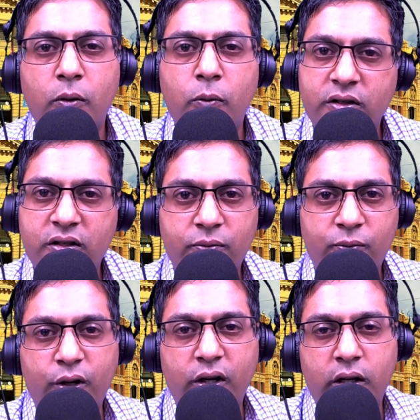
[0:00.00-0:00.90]
So it
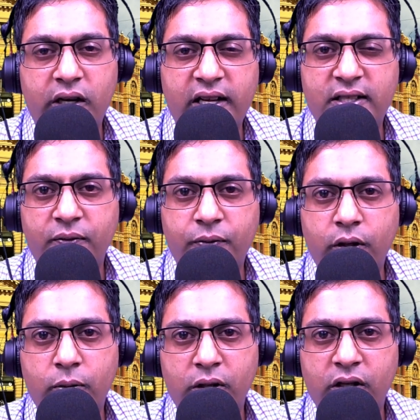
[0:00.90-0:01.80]
wasn't really an asset for
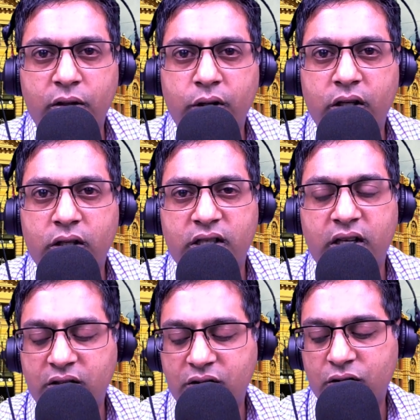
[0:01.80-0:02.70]
you in the real
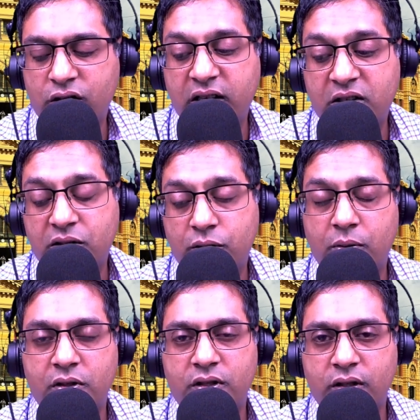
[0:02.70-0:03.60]
estate in-
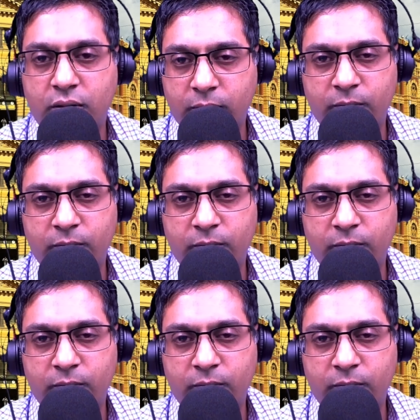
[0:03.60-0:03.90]
industry, was it?